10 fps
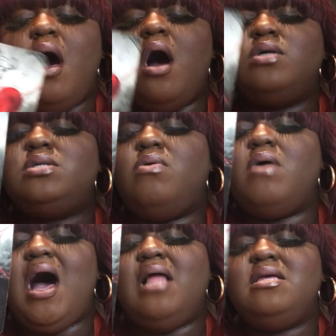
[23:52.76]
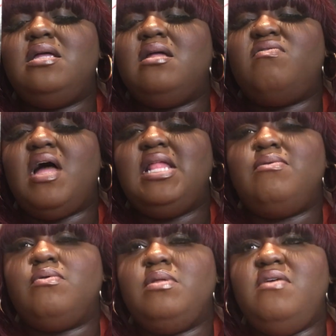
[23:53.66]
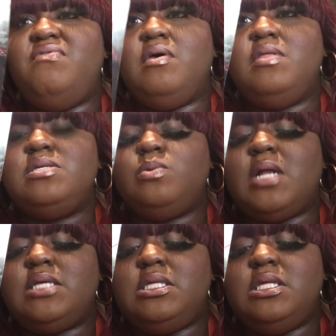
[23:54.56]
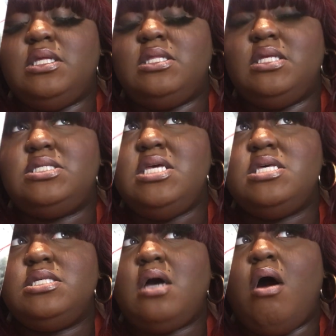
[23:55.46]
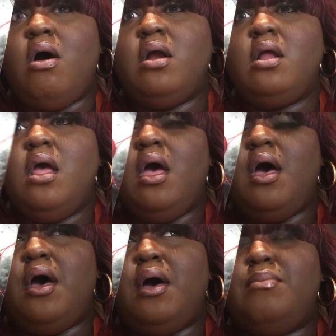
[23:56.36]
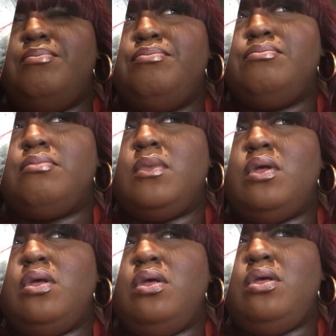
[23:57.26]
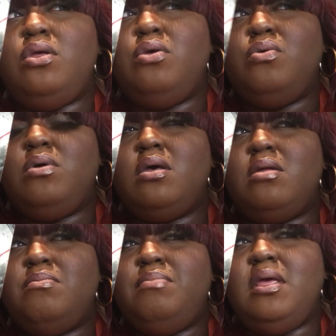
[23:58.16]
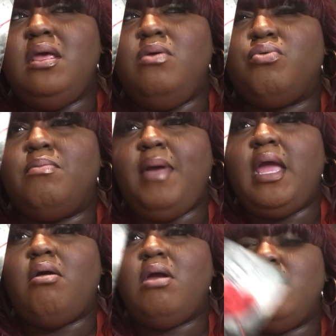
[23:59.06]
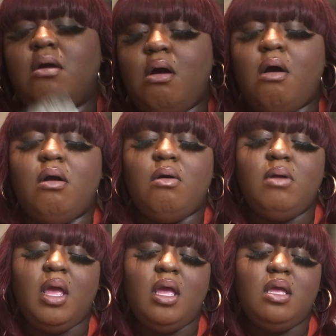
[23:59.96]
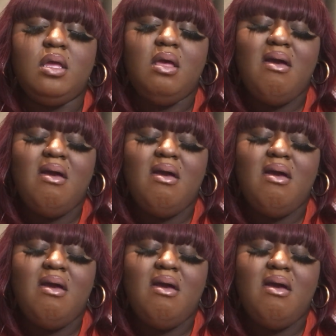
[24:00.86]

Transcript: Also, oddly enough, I never really feel this when I see this, see this card. Um, you could be repairing your heart, okay?